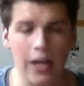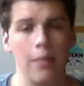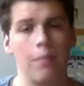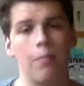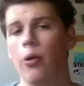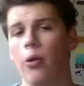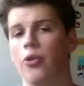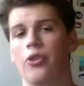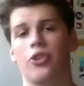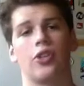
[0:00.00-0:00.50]

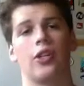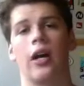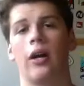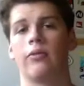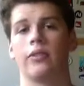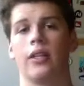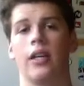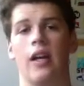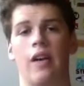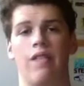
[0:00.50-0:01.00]
pushed
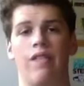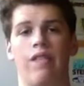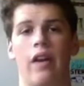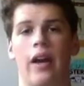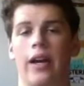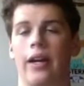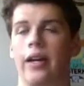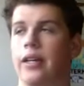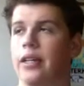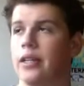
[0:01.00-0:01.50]
down the left
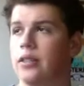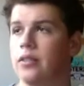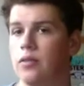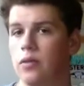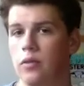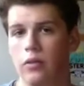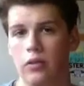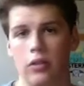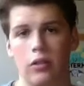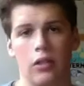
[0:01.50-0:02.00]
flank,
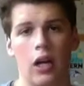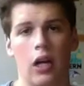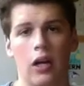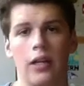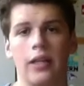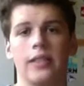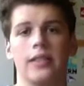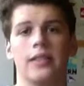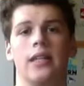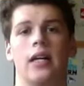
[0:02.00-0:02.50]
cut
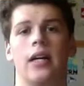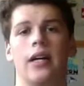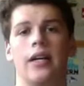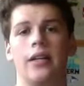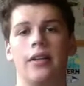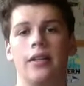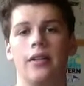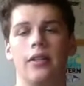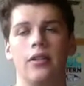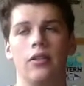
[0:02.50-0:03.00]

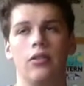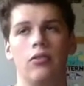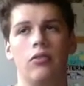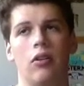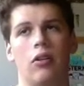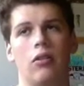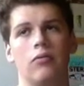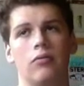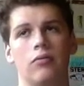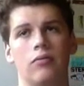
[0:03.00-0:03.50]
inside
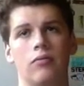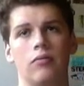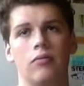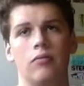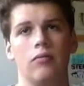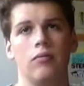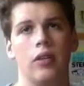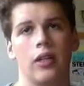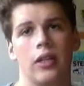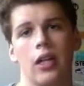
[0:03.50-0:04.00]

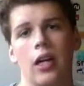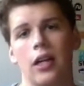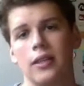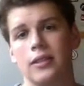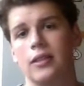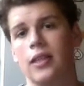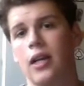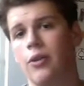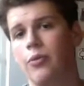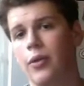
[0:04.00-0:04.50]

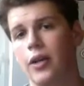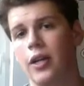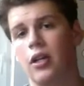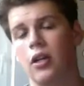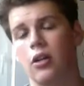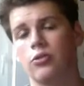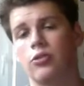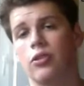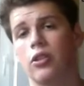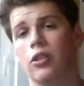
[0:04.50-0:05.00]
really
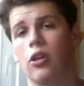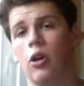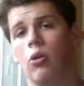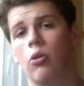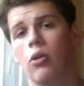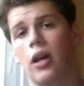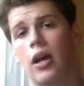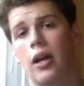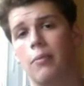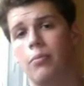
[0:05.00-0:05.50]
close to the
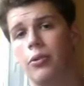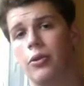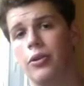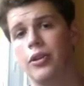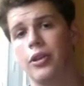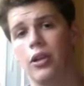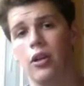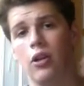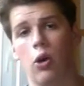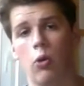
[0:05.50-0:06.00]
goal line, put
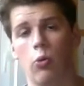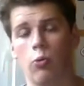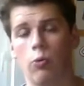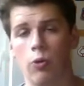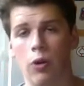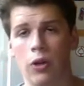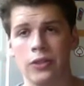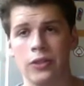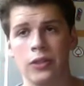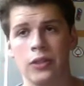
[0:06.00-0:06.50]
in a low
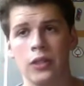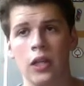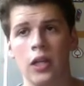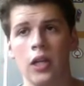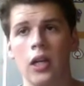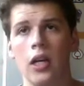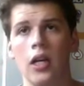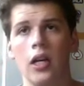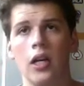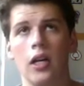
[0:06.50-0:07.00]
cross,
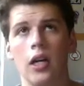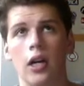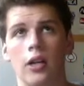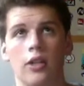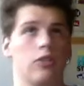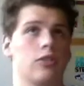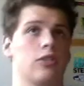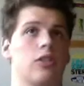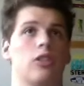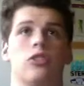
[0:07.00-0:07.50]

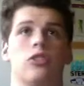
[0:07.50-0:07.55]
and Oscar